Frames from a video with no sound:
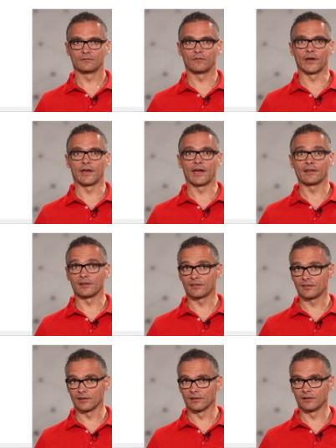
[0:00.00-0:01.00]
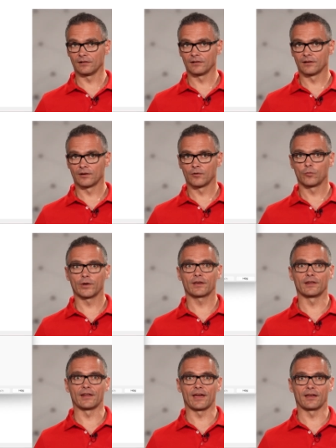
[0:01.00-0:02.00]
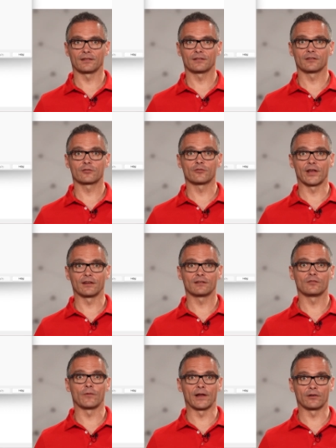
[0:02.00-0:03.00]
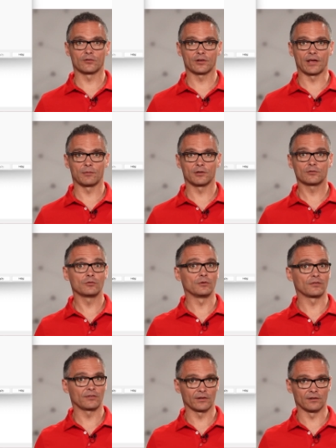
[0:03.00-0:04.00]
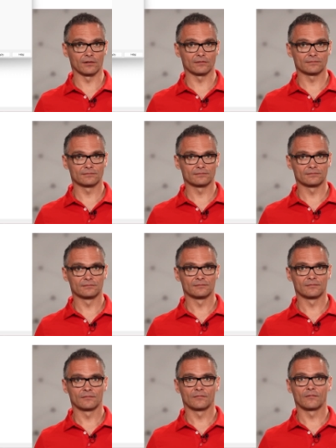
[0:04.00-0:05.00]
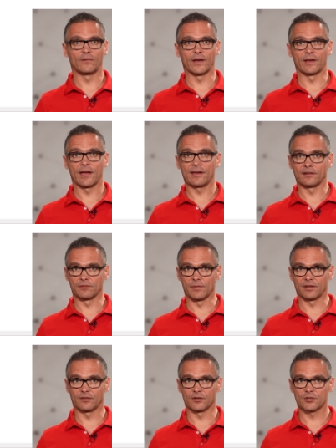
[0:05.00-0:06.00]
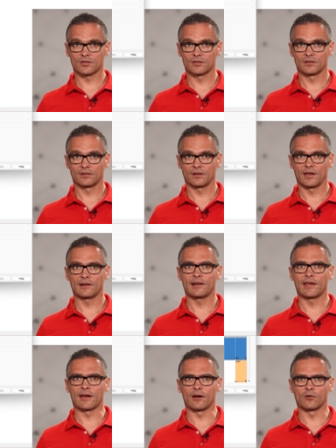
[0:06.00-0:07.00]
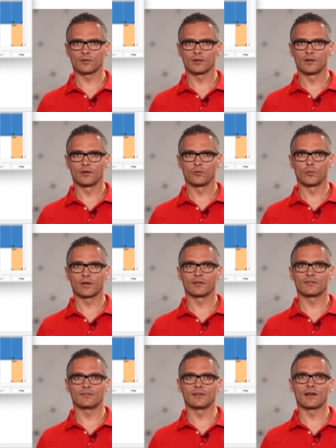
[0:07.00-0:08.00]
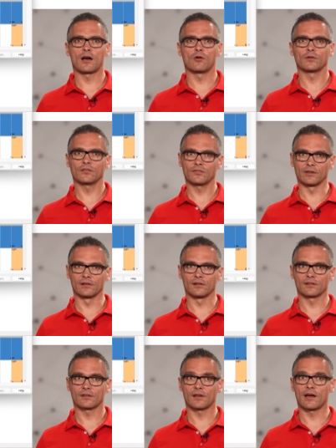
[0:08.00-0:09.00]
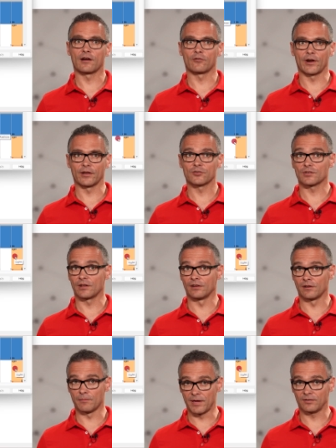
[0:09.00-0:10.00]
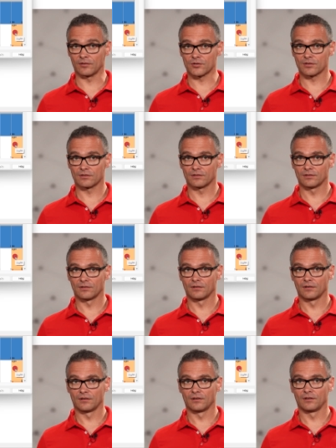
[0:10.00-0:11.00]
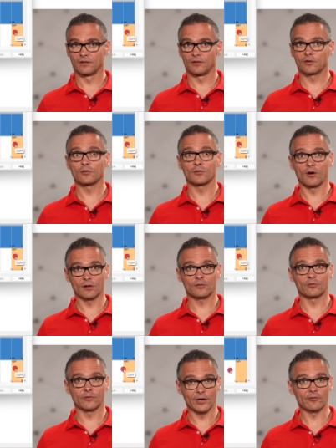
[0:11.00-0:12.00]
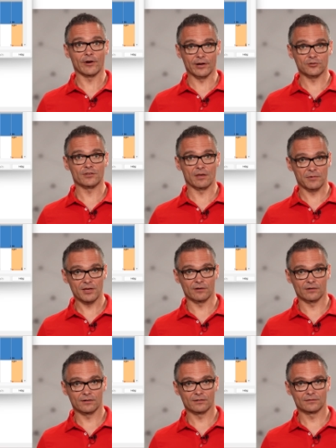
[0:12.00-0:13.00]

Via edit signal, we can add the created value table to the signal. Via edit message and layout, we can see how the signals are arranged in the message. You could also rearrange them here.